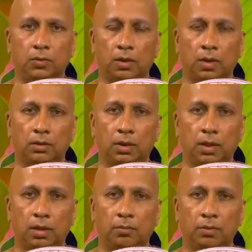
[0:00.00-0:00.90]
rather
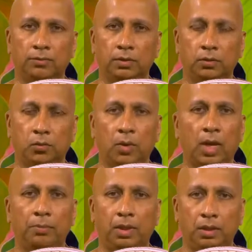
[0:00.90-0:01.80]
than positive or
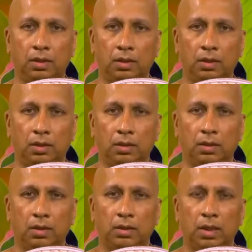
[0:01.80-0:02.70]
happy.
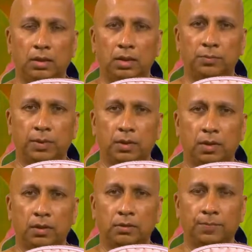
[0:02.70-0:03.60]
That is
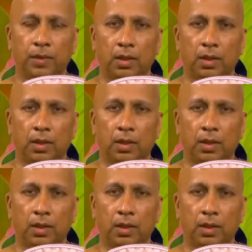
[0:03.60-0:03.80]
because